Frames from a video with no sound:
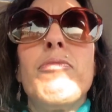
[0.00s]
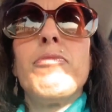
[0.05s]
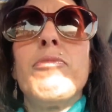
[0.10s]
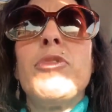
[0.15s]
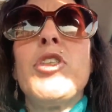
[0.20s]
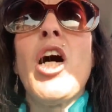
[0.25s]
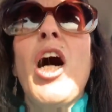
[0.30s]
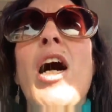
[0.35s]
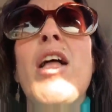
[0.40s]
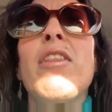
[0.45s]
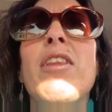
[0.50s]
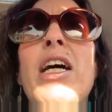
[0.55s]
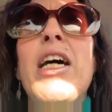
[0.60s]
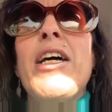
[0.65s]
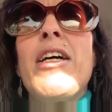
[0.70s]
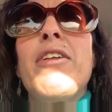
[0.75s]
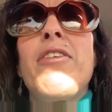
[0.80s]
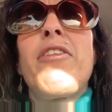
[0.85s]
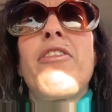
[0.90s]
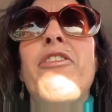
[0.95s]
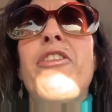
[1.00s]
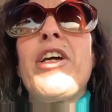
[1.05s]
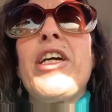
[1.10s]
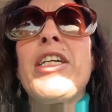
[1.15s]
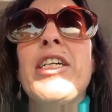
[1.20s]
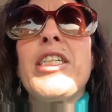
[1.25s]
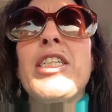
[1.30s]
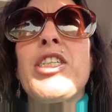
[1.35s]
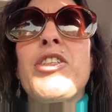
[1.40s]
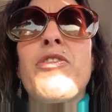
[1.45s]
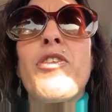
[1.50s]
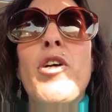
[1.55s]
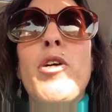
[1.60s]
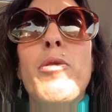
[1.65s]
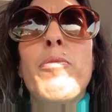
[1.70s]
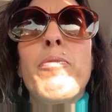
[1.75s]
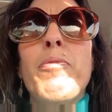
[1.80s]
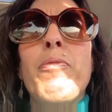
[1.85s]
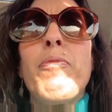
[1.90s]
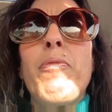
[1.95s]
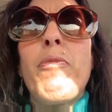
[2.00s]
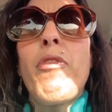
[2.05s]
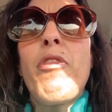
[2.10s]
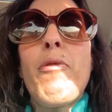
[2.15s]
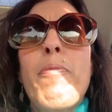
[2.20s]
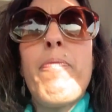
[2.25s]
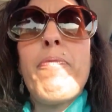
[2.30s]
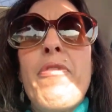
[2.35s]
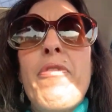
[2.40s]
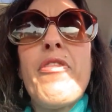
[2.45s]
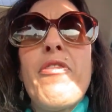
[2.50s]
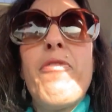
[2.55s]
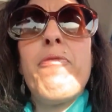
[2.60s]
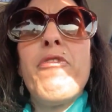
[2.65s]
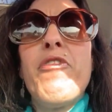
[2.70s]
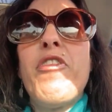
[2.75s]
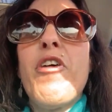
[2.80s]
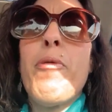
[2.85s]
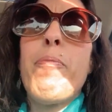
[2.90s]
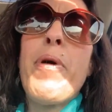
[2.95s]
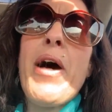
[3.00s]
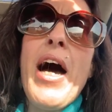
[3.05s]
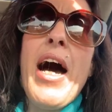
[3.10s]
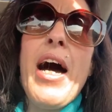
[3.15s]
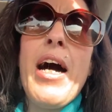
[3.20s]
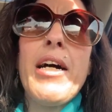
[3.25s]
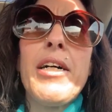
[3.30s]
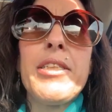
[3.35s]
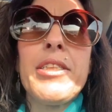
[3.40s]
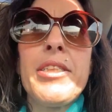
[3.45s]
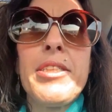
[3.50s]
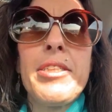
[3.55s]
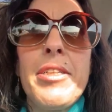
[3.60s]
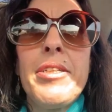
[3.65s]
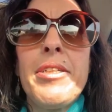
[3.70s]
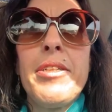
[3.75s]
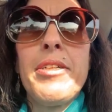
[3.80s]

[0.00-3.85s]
not let things from the past